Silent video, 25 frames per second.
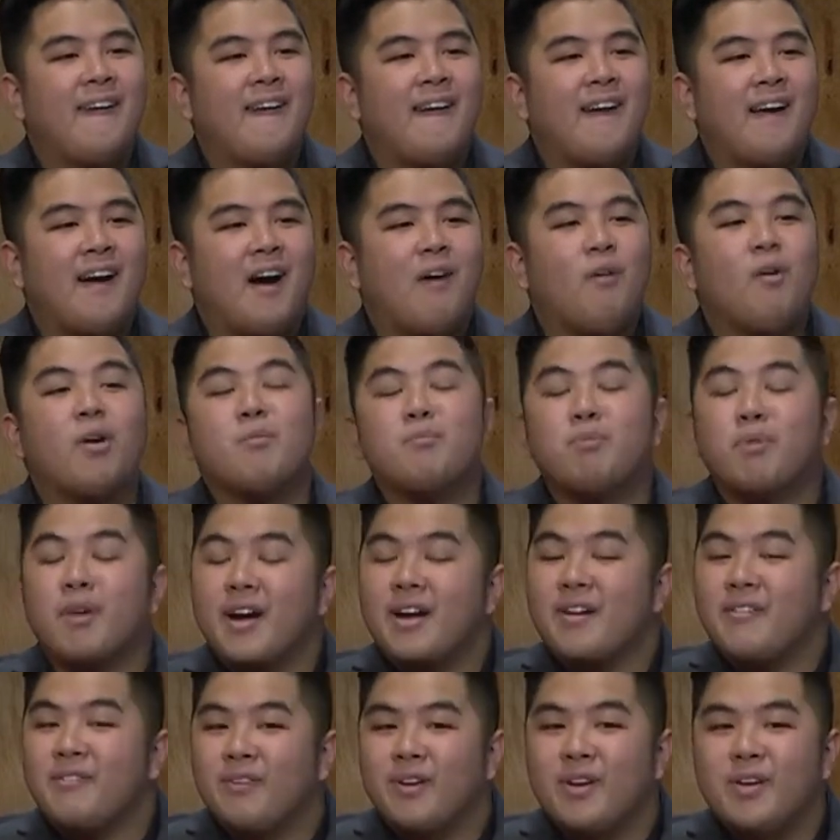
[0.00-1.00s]
I want to
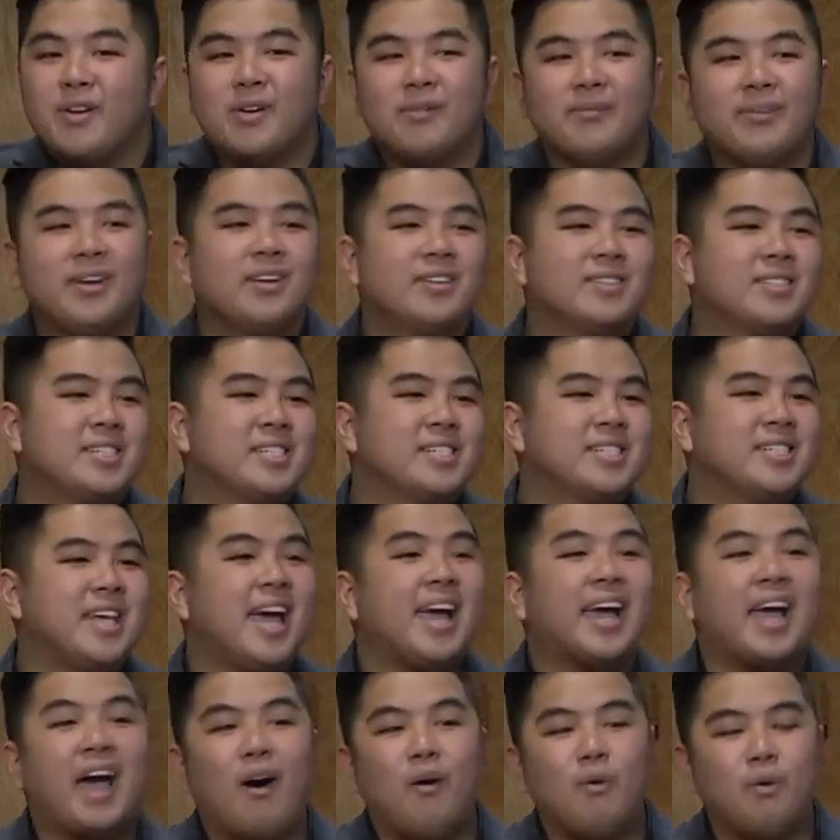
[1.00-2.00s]
pray for you. I'm here to just
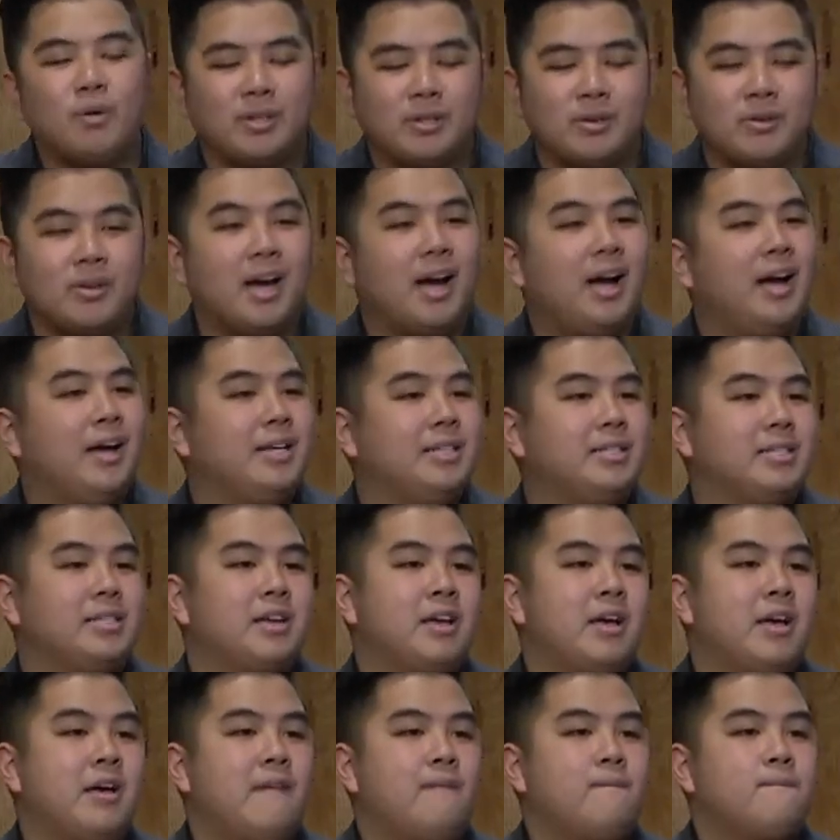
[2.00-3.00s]
hang out with you guys.
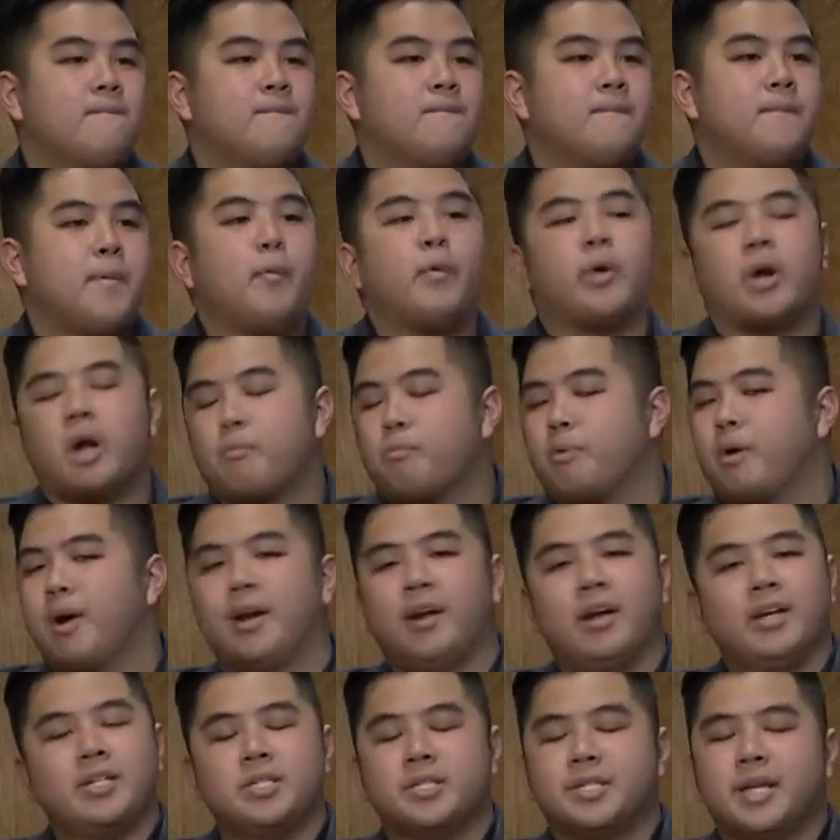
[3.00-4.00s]
And when I prayed,
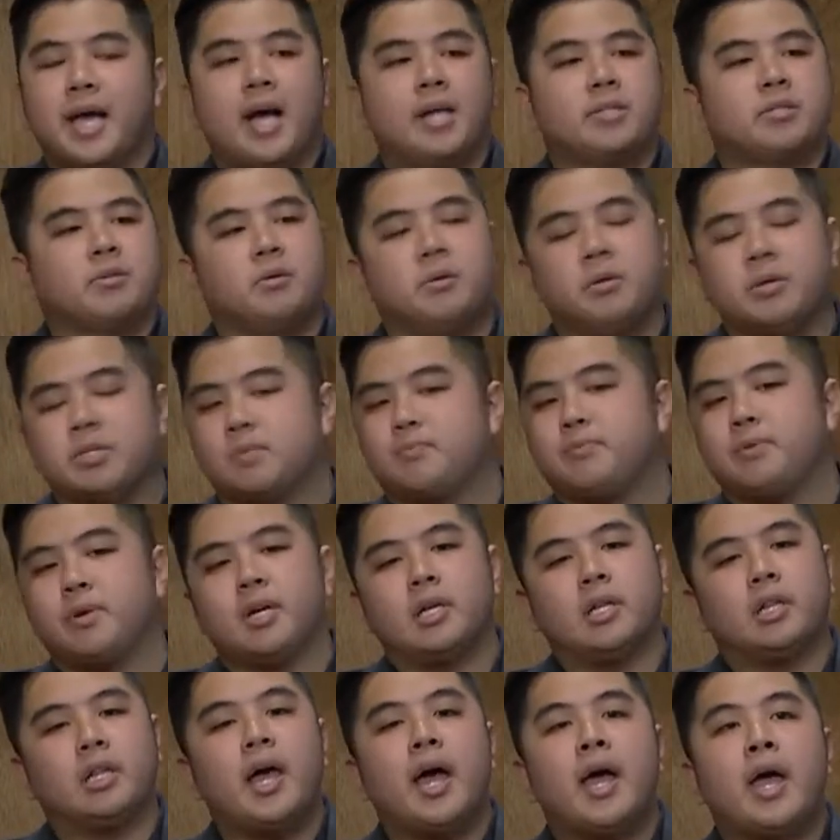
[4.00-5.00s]
I just asked, Holy
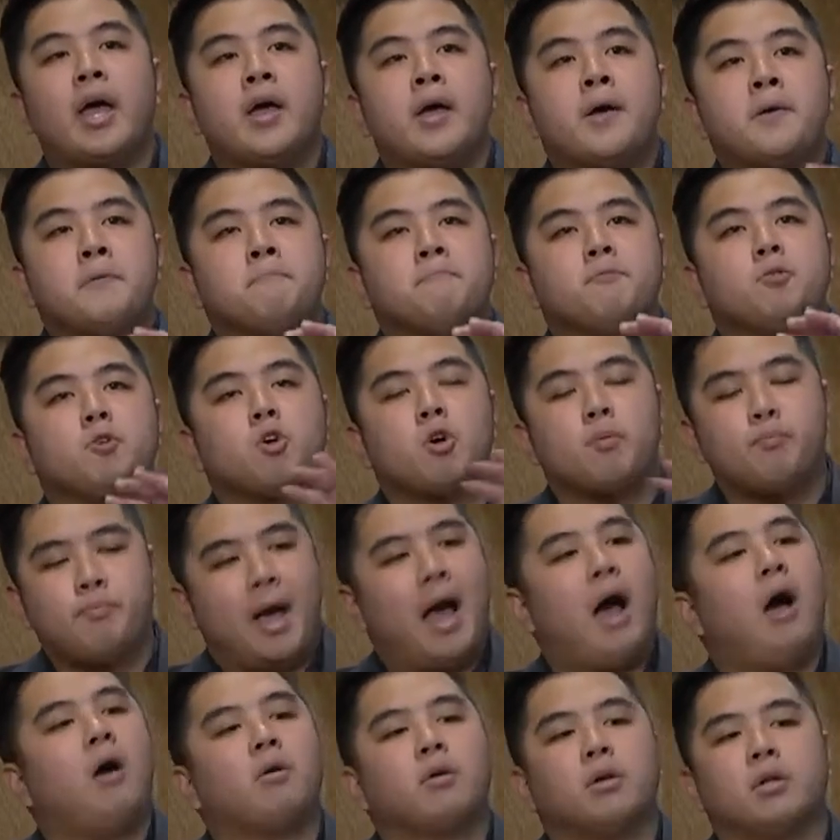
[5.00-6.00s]
Spirit, let your
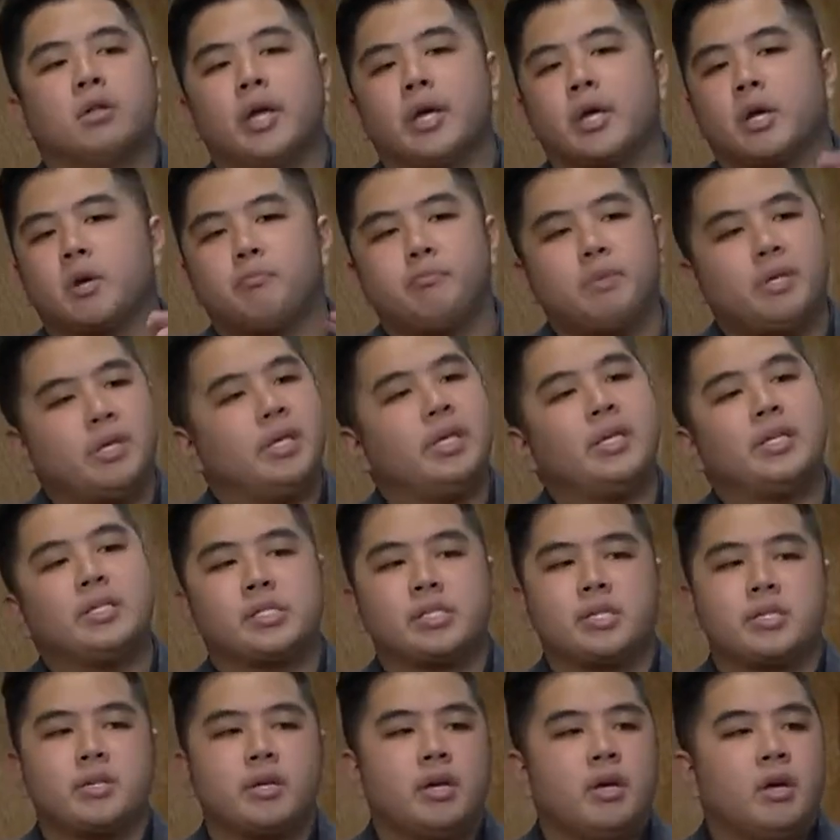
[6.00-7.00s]
power, let your
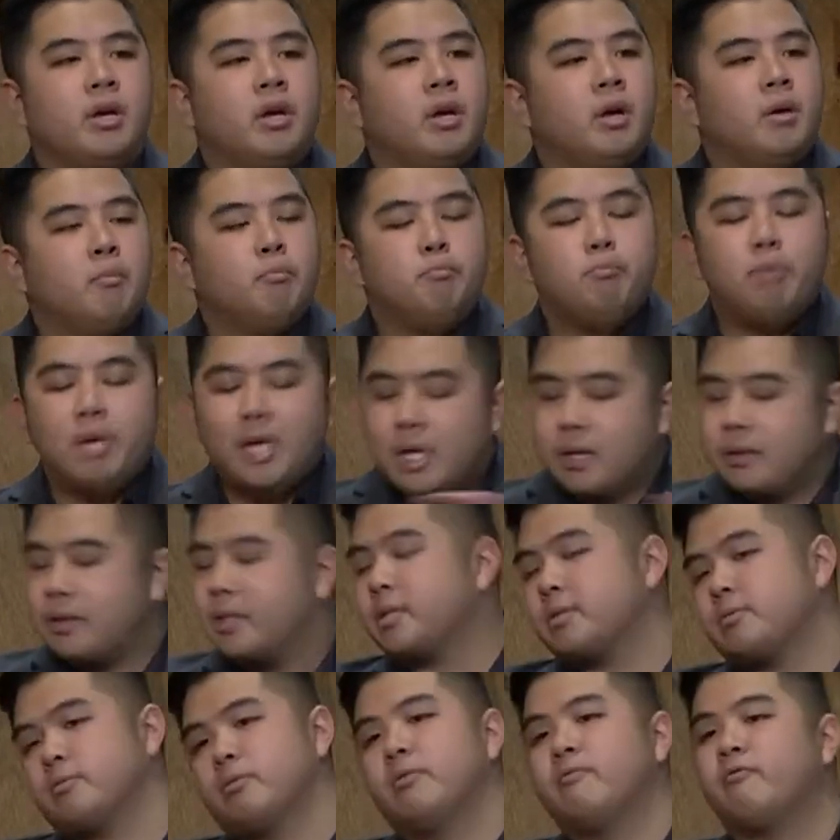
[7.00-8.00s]
peace be in
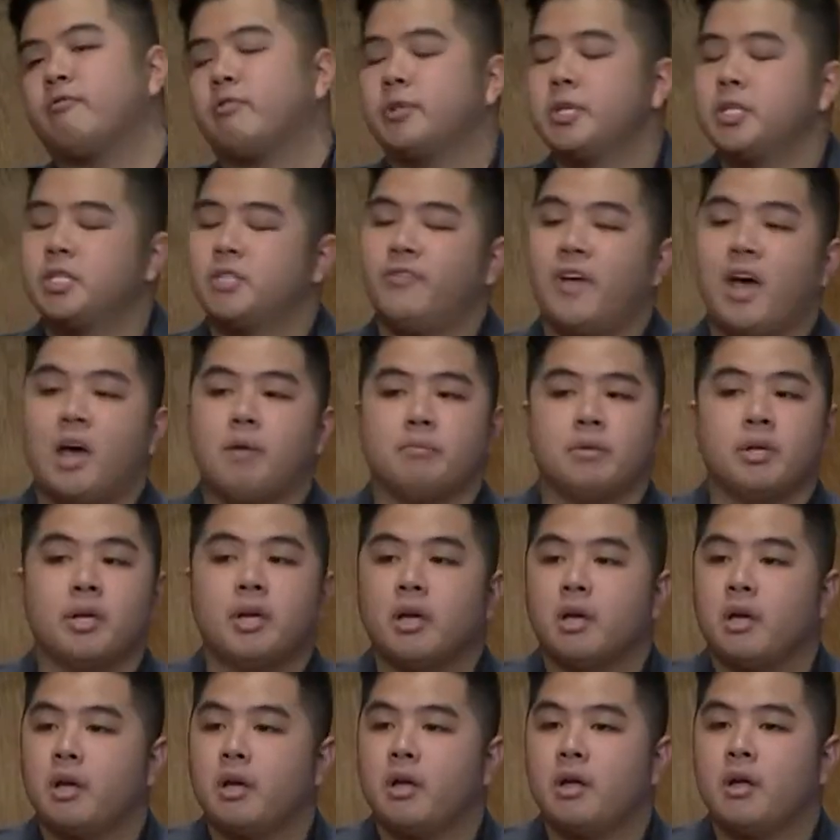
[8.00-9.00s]
this room for this family.
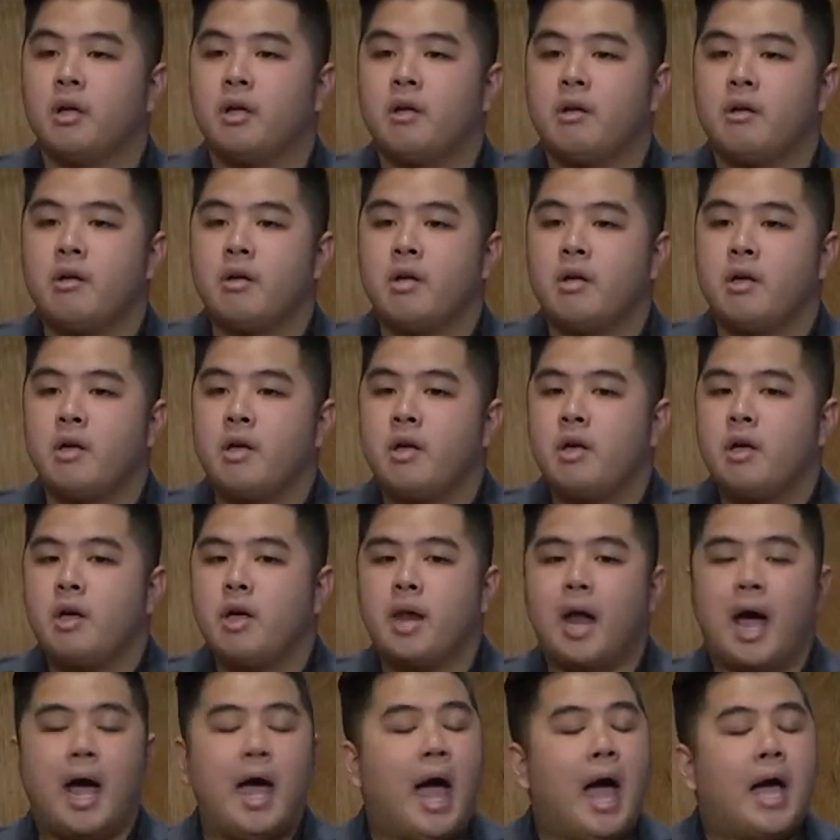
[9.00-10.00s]
And
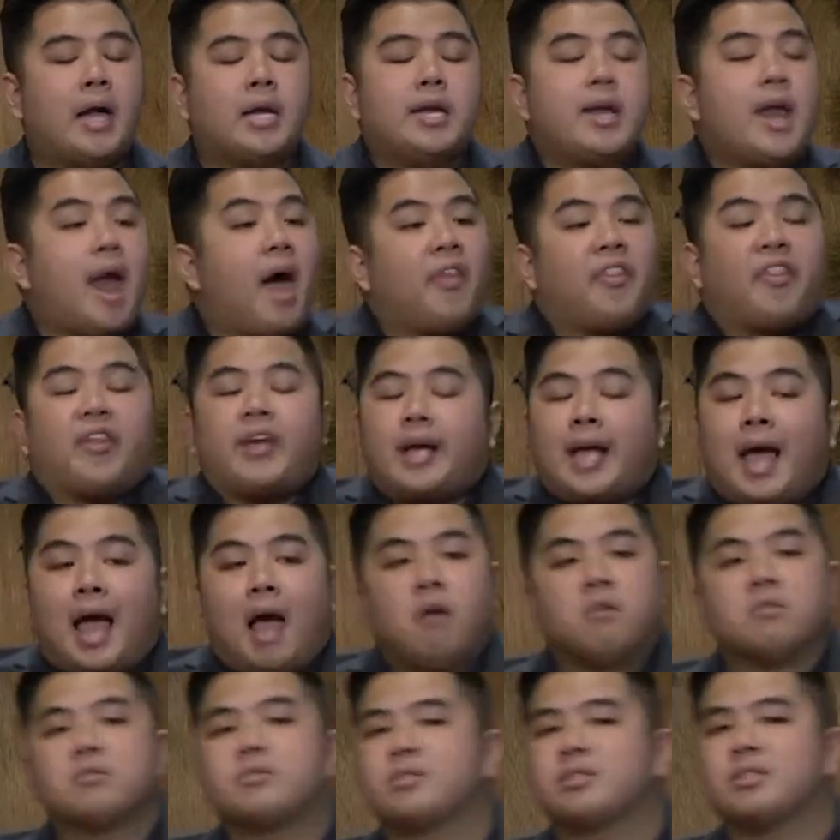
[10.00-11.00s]
I had nothing
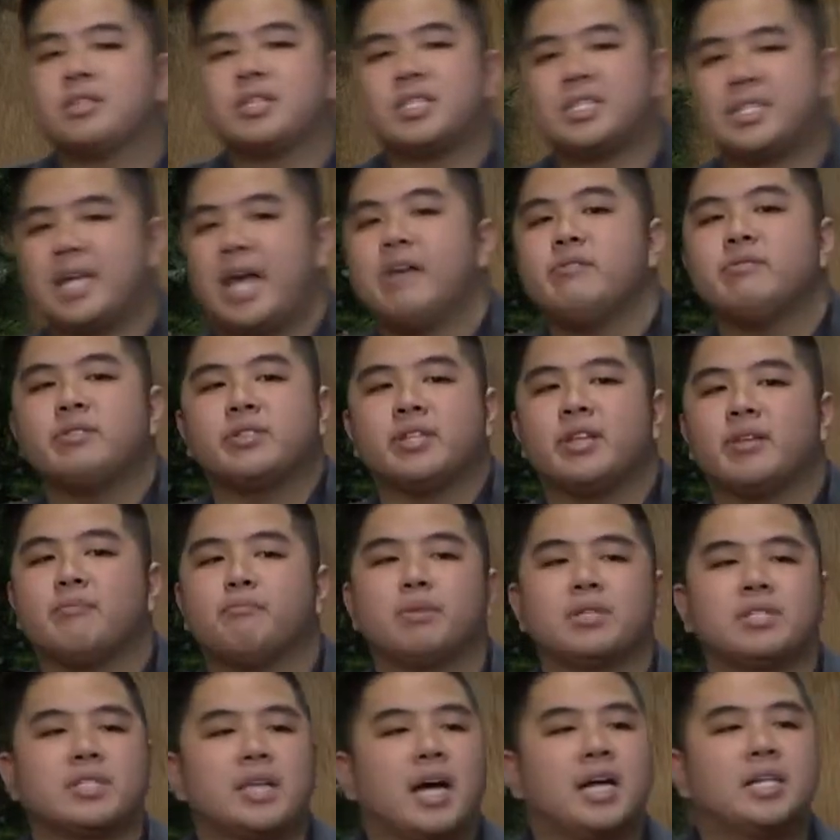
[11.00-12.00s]
else to say to them
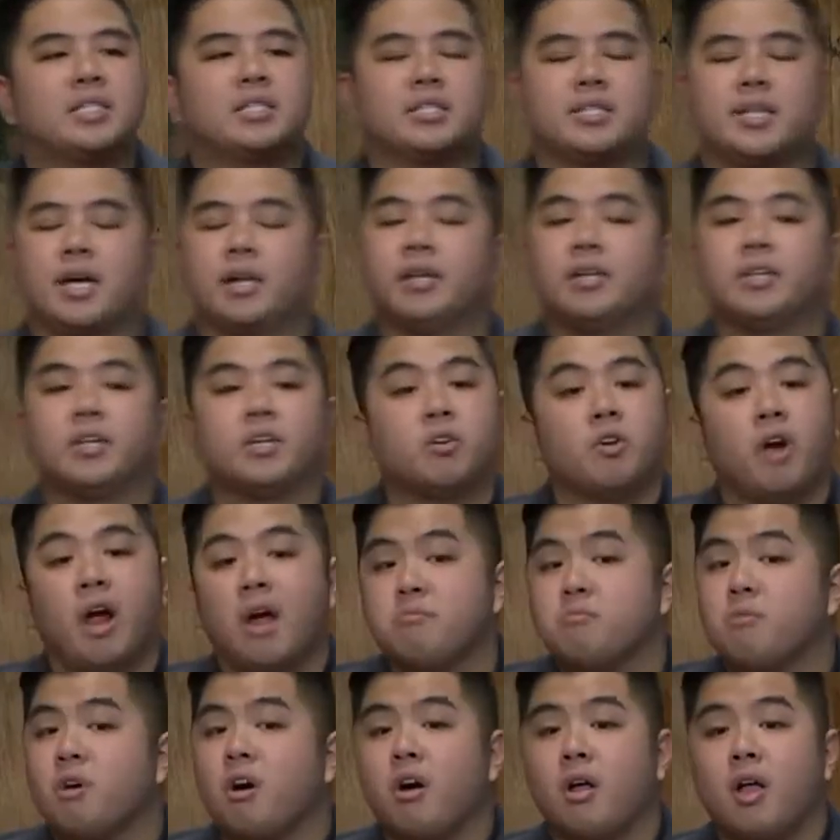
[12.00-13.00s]
besides telling the
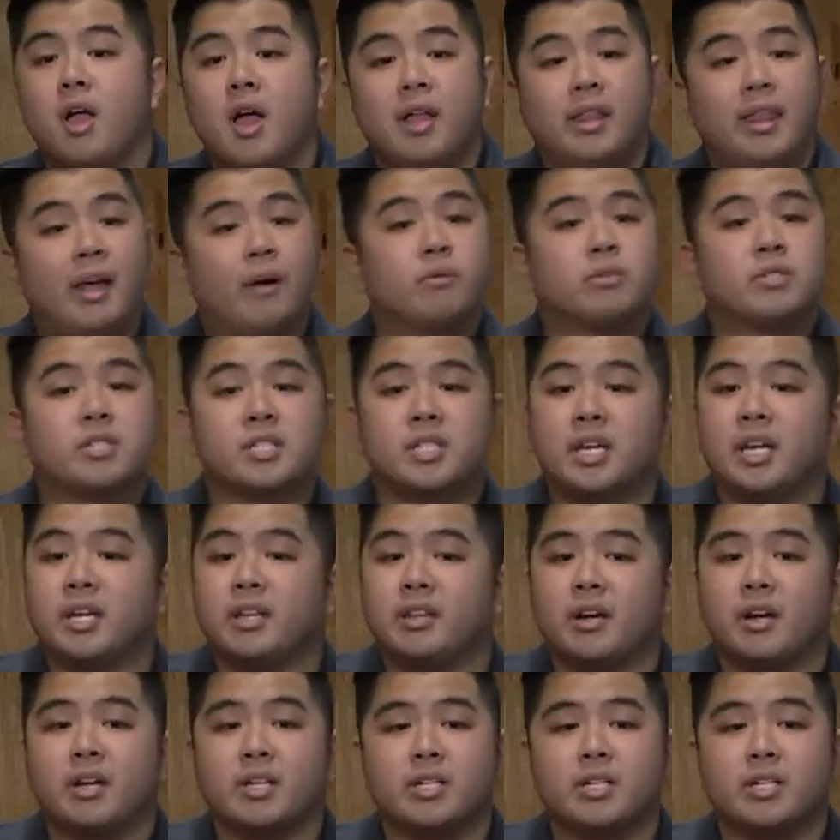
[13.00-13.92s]
grandma that was sitting there.